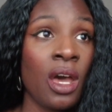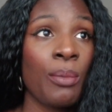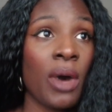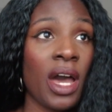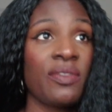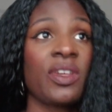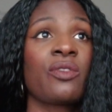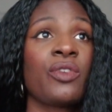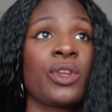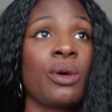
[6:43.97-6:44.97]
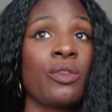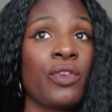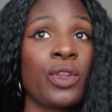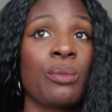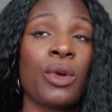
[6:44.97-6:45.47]
But I think for
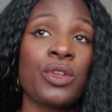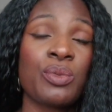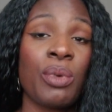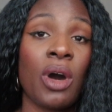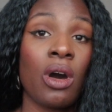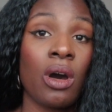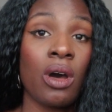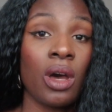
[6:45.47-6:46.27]
the most part,